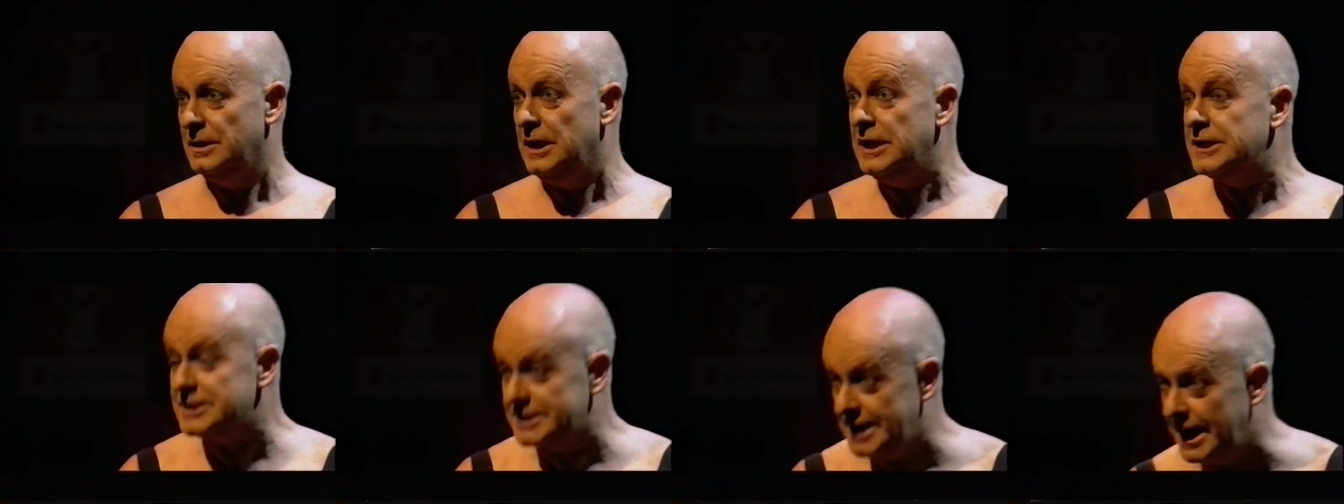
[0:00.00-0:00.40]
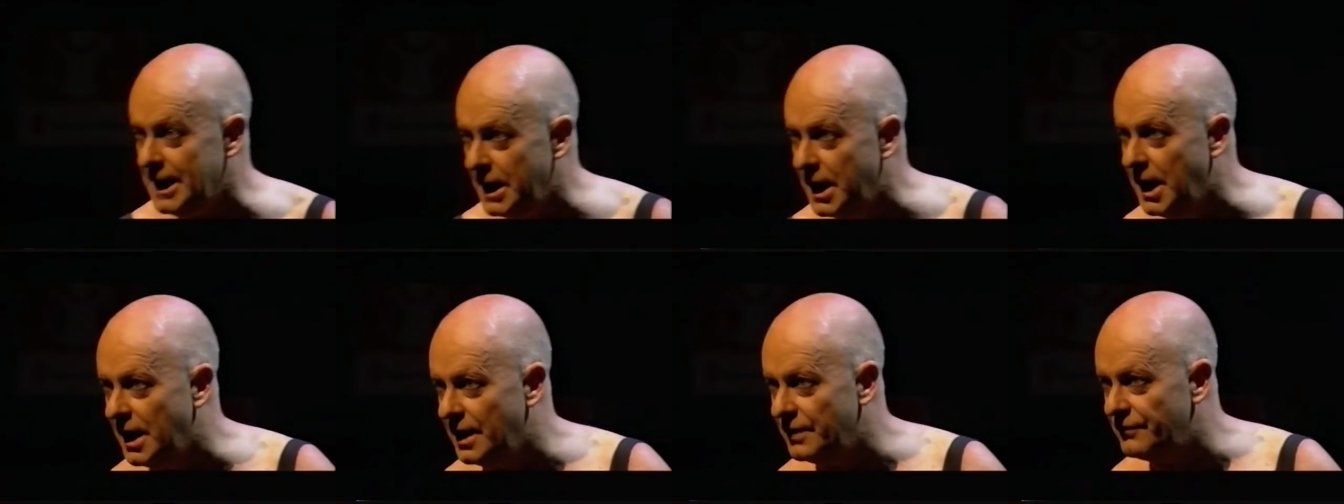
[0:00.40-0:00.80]
Stay
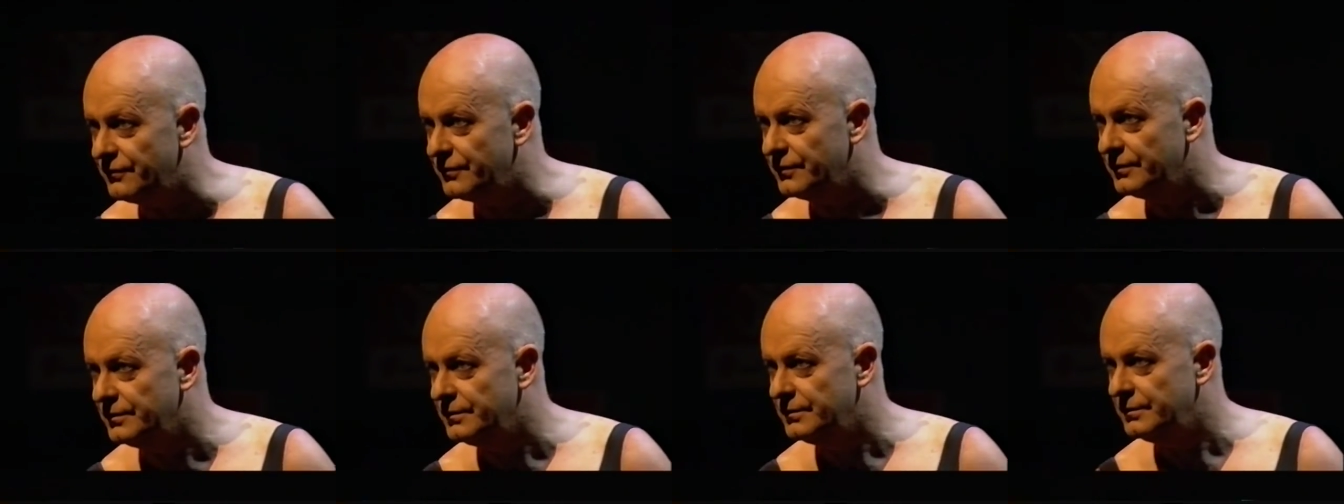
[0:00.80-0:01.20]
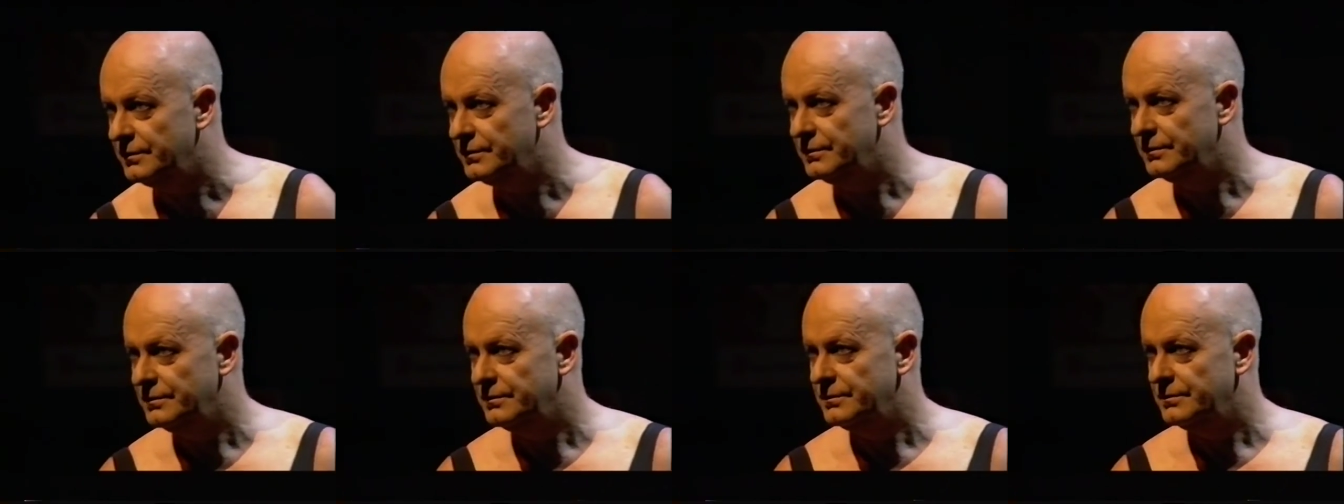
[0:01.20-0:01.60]
alive.
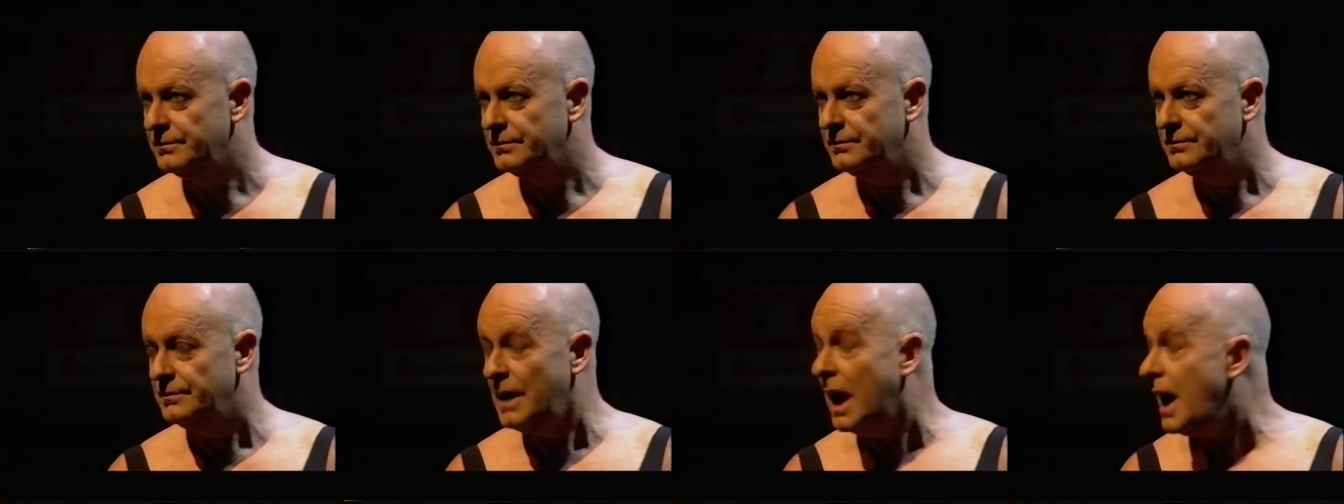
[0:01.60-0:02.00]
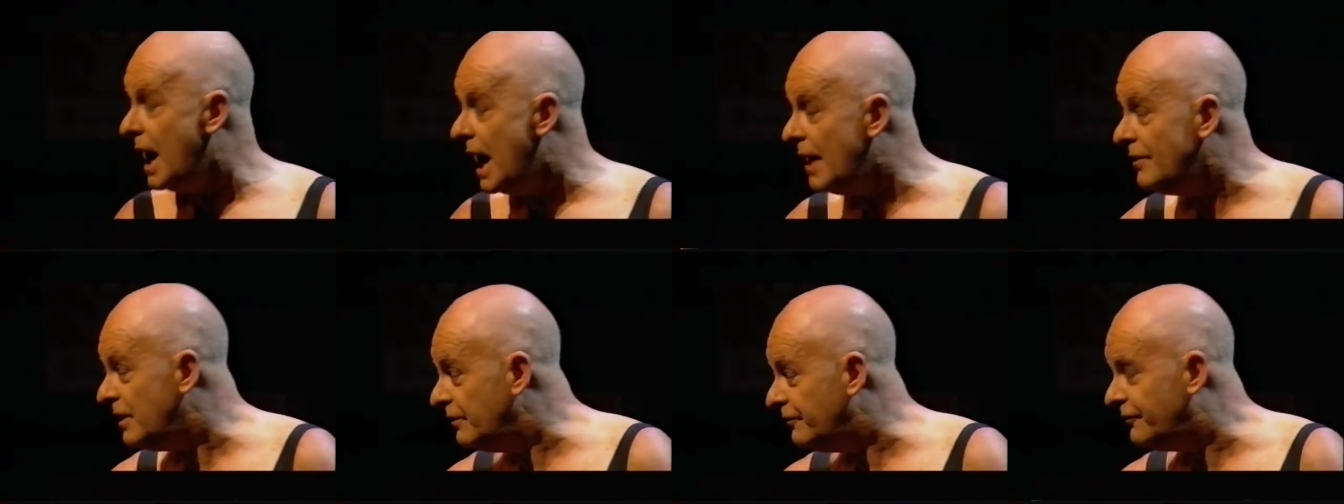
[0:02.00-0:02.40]

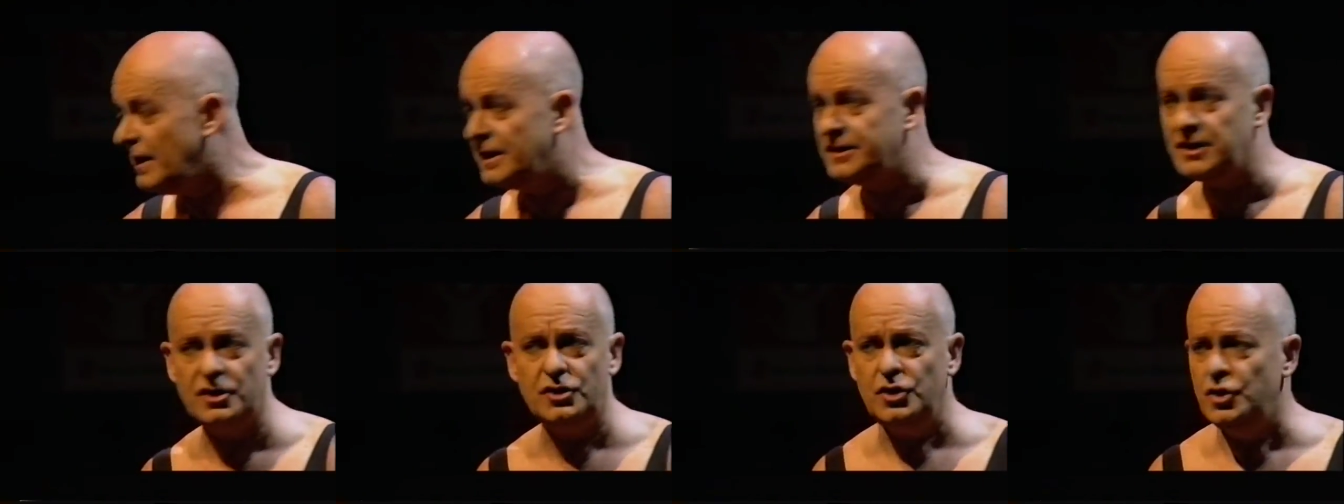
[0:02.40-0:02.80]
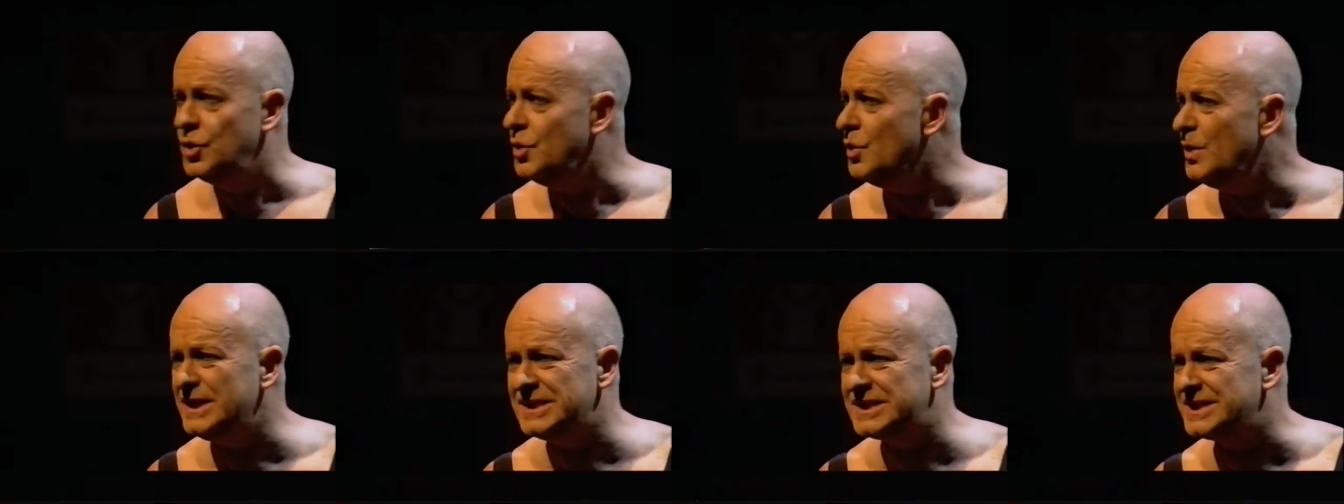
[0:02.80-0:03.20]
And then find out
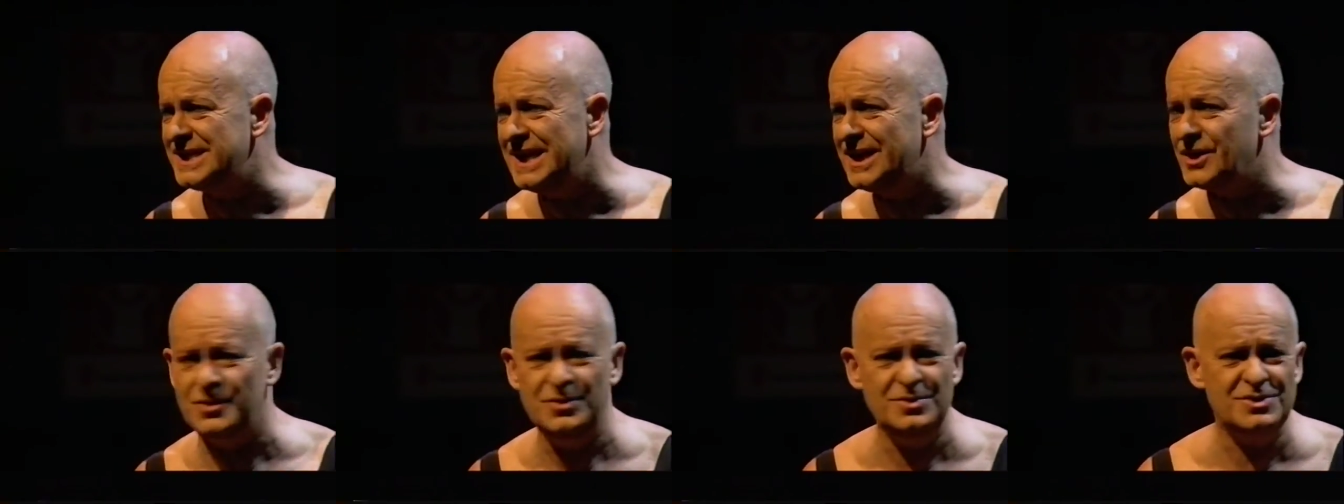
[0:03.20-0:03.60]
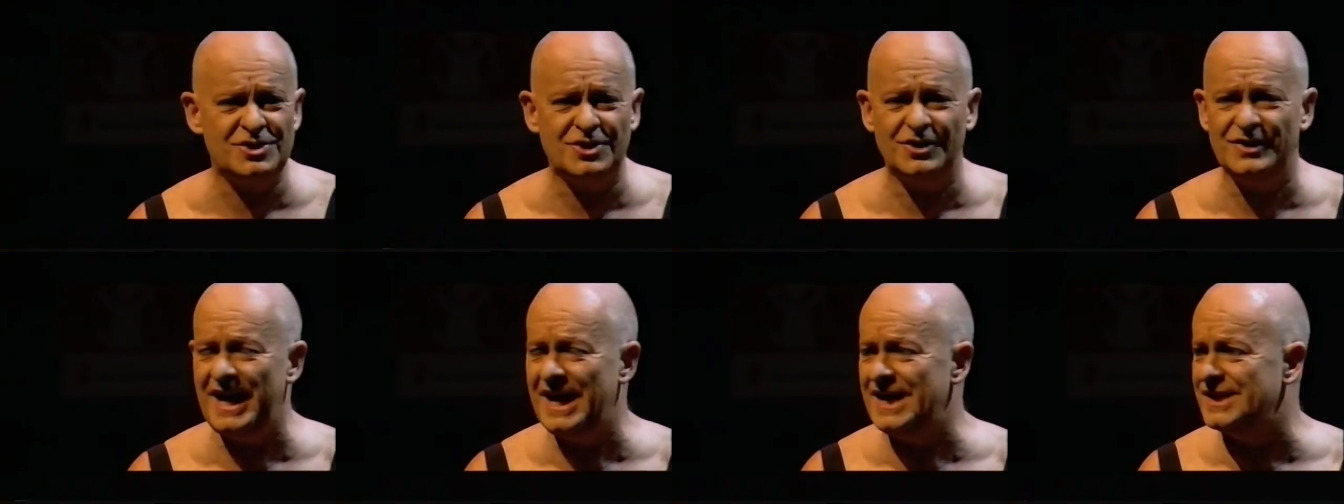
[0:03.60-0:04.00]
who is sick, who's
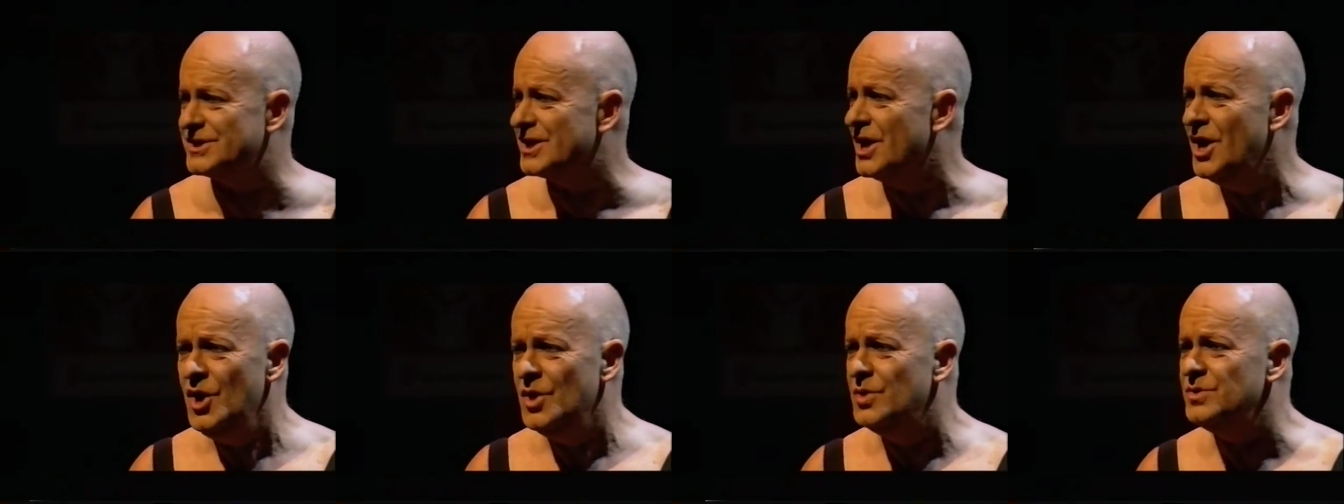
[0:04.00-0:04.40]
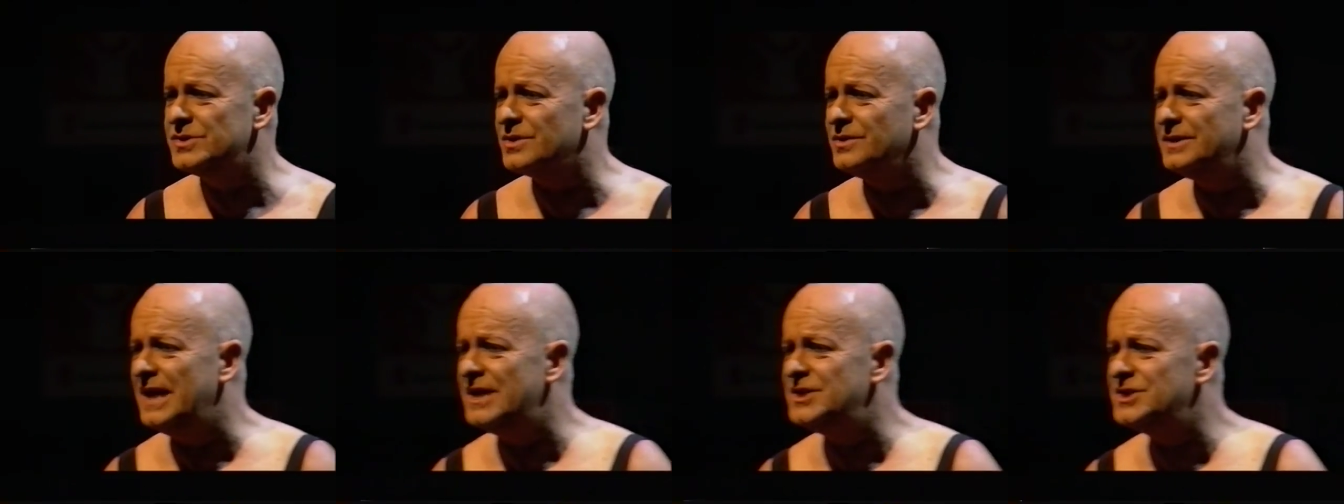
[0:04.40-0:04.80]
got AIDS, who's
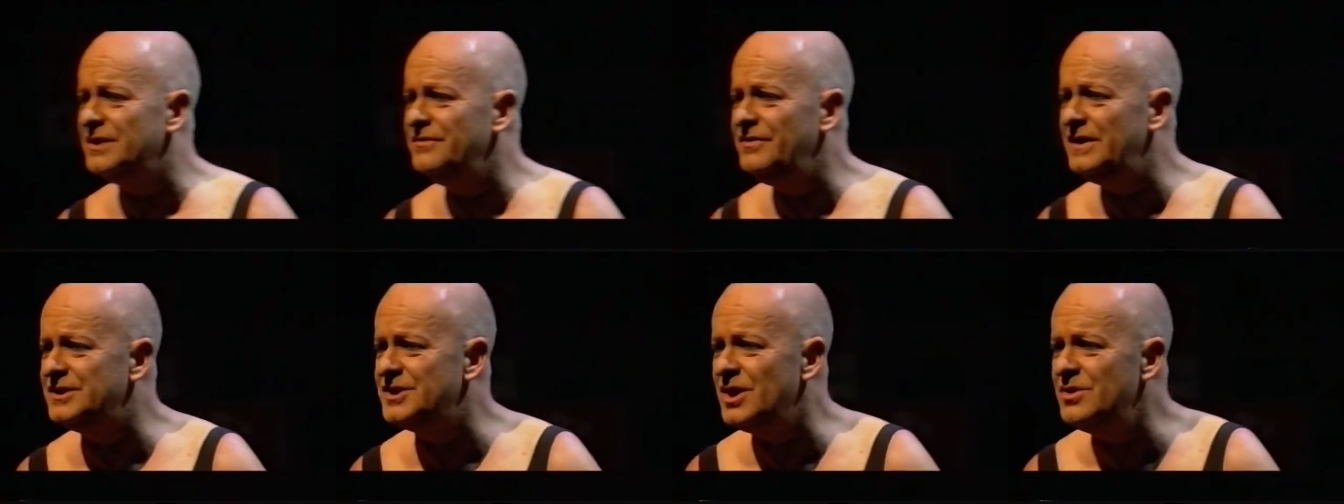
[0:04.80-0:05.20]
got HIV.